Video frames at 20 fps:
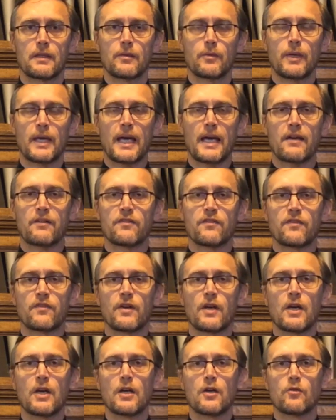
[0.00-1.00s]
We have
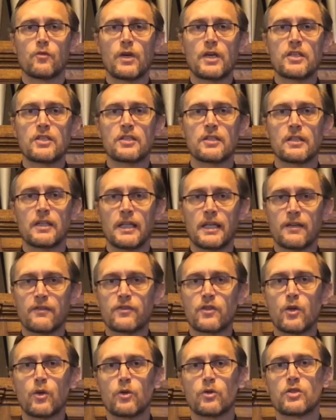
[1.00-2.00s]
recently,
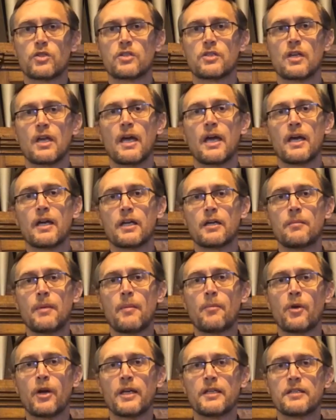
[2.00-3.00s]
of course,
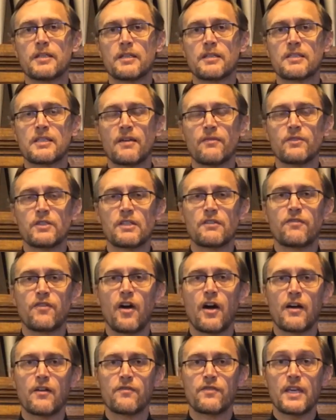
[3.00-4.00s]
commemorated
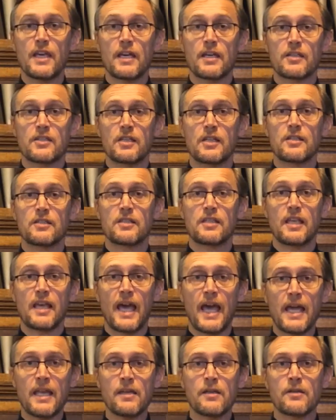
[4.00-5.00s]
75 years since the
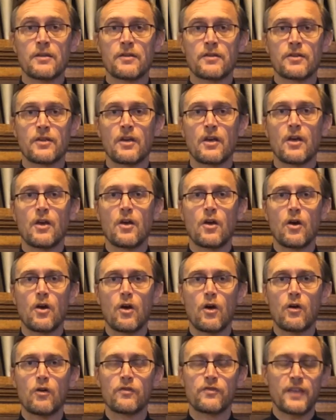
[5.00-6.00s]
end
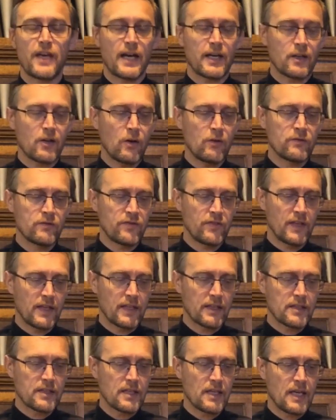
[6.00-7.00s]
of that
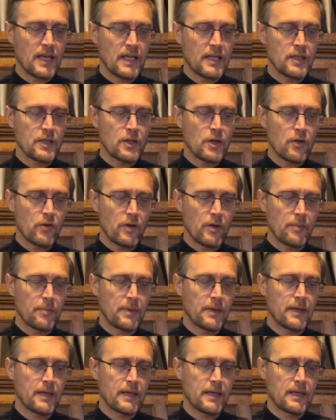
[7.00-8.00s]
conflict in Europe.
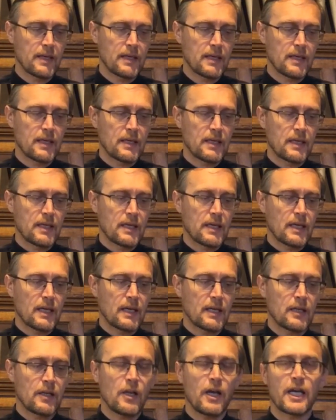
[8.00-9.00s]

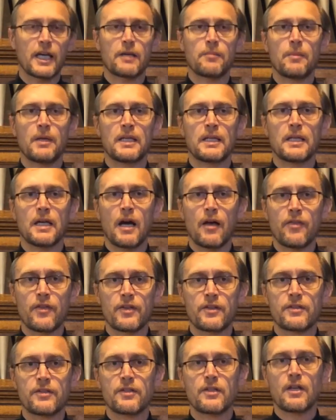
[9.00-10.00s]
And like many
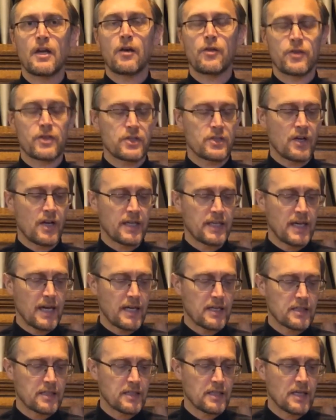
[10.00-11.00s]
others, I
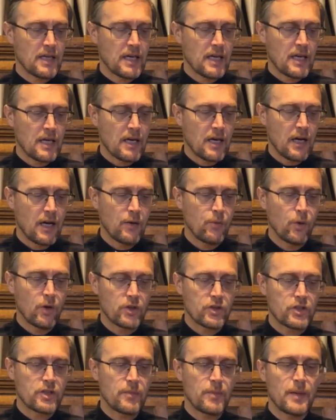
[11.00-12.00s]
guess, I
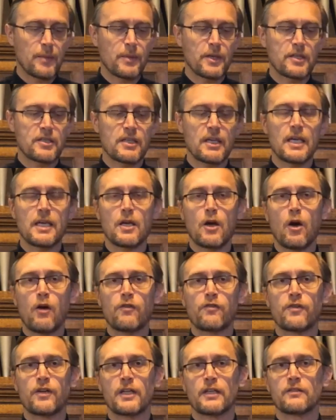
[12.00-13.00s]
watched the BBC
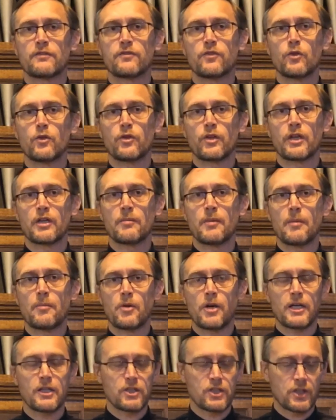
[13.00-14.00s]
offering for the
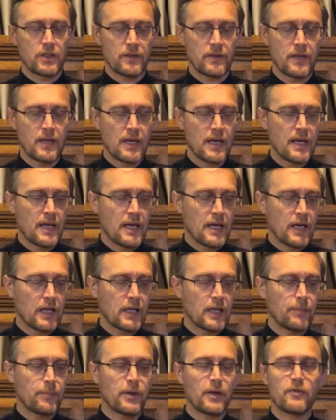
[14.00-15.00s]
commemoration a
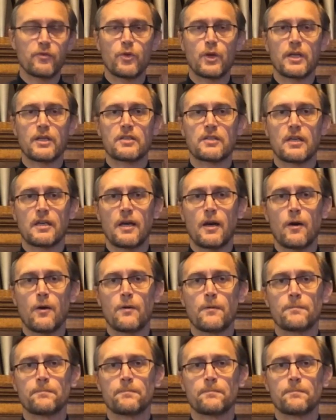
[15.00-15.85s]
couple of weeks ago.